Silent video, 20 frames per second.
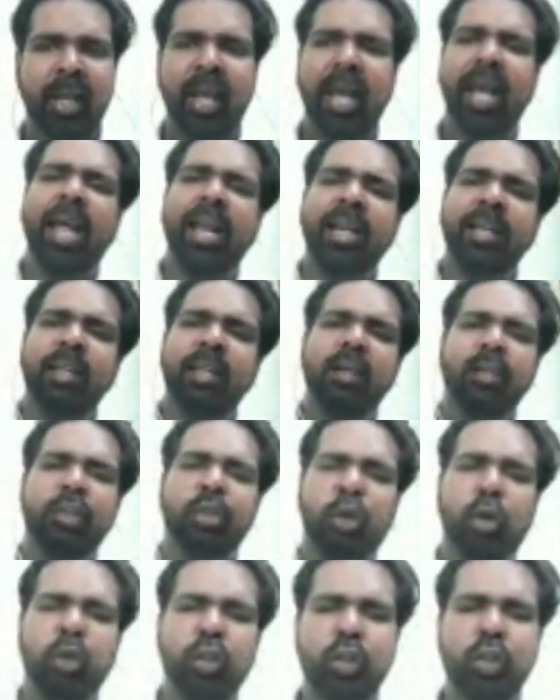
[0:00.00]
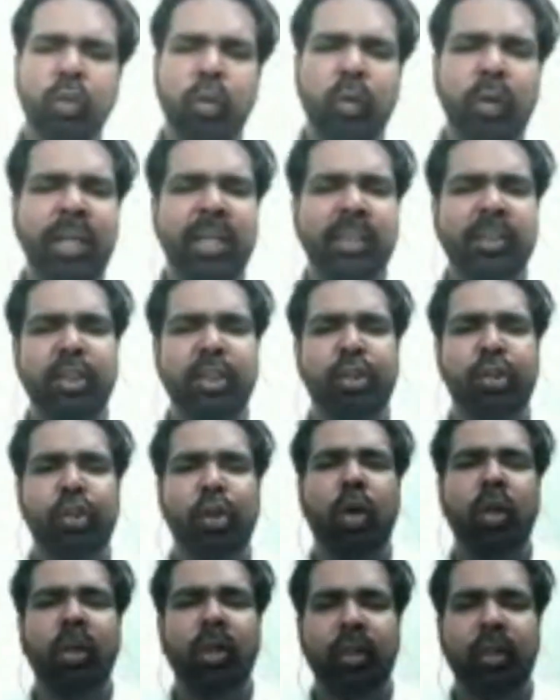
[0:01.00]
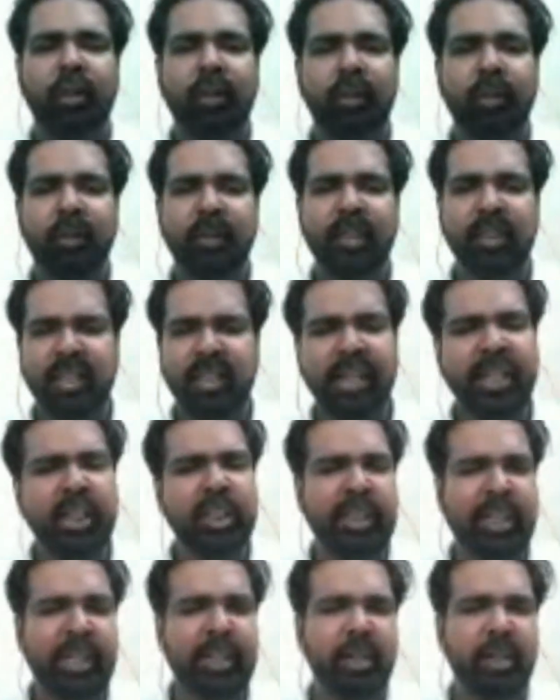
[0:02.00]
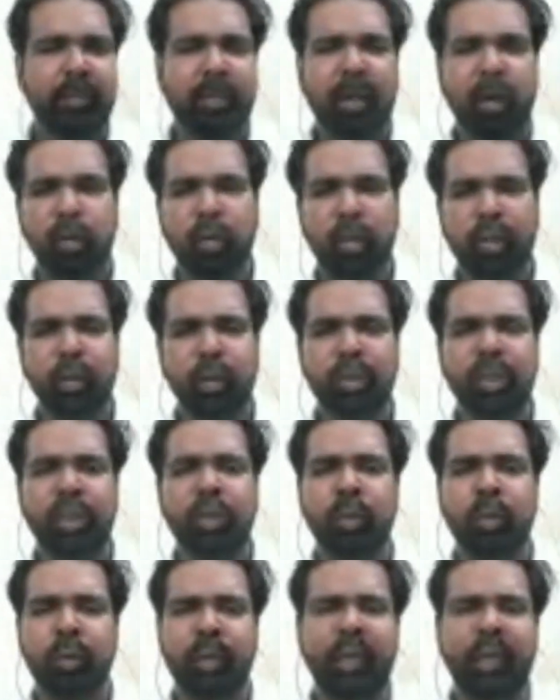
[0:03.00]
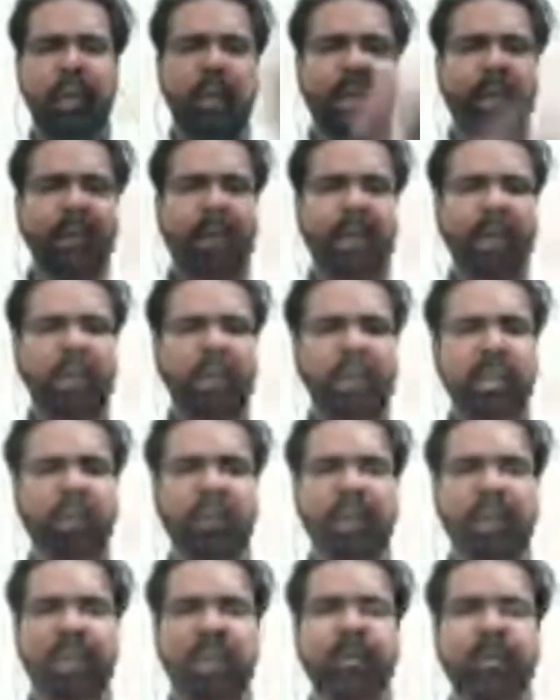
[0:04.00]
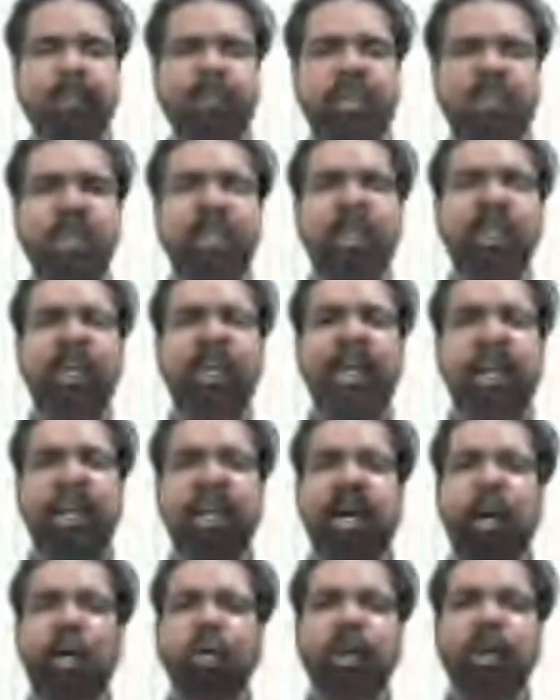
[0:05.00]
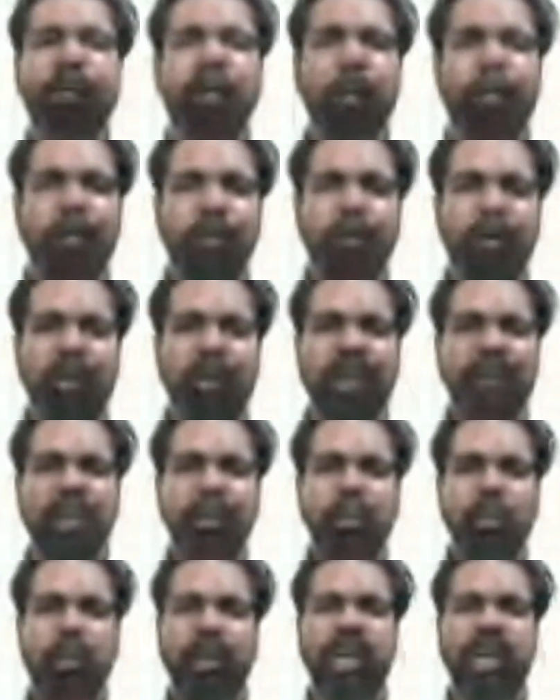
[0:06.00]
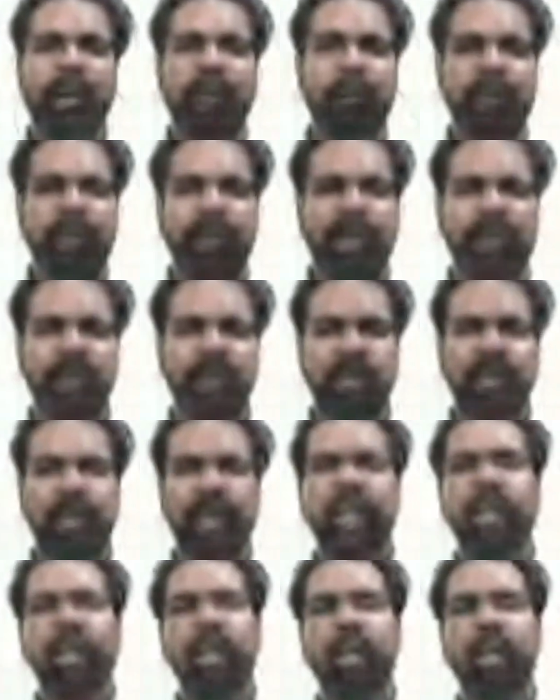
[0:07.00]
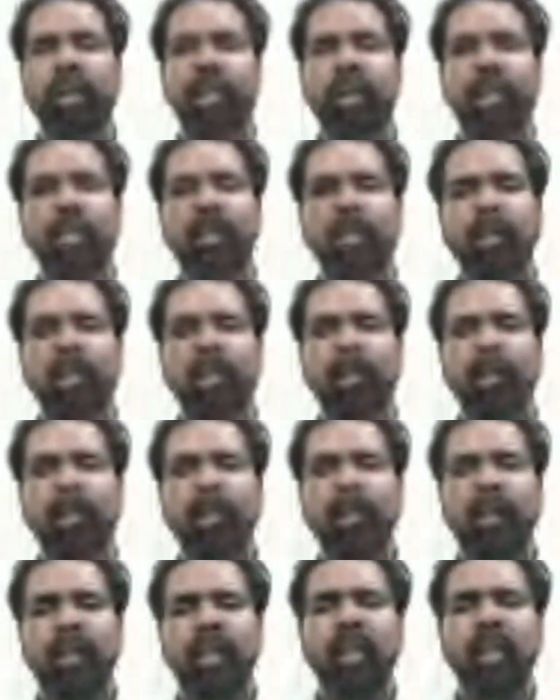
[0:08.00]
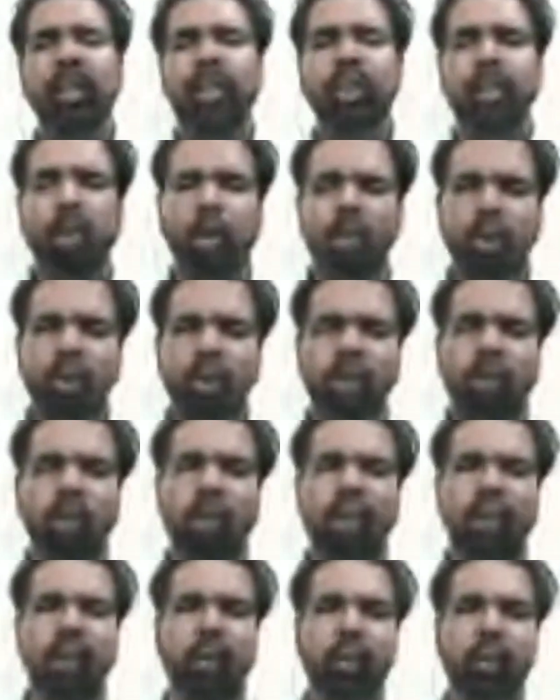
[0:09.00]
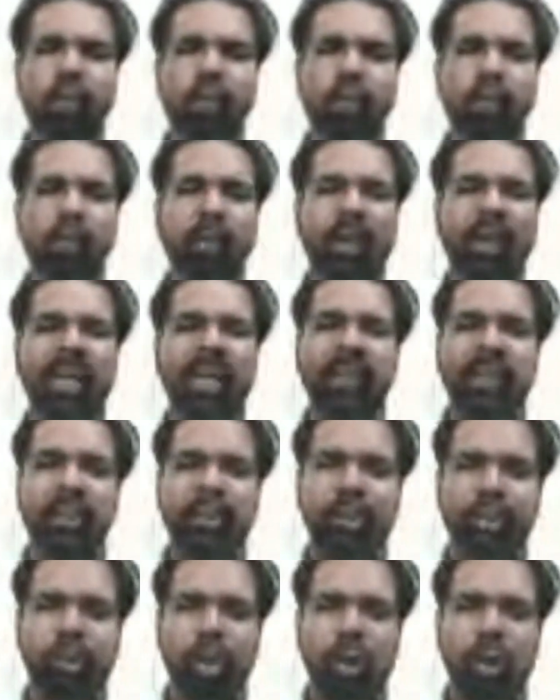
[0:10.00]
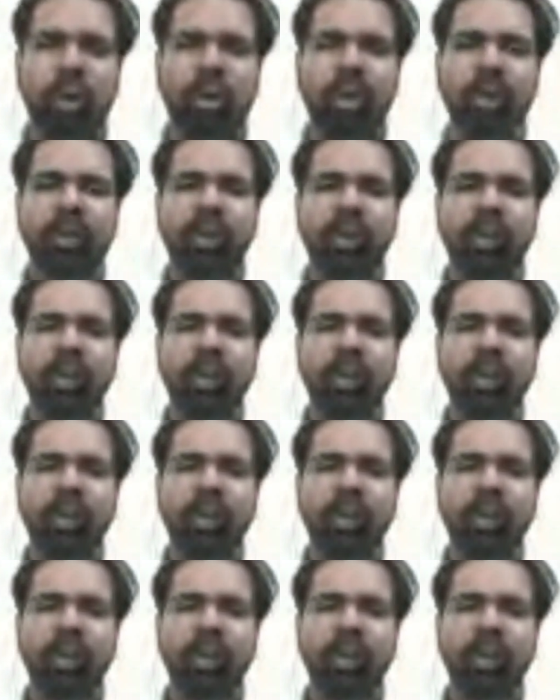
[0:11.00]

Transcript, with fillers: And short story as a genre, just like I said about Eugene O'Neill and Tennessee Williams and how they popularized one act plays in America, short story also as a genre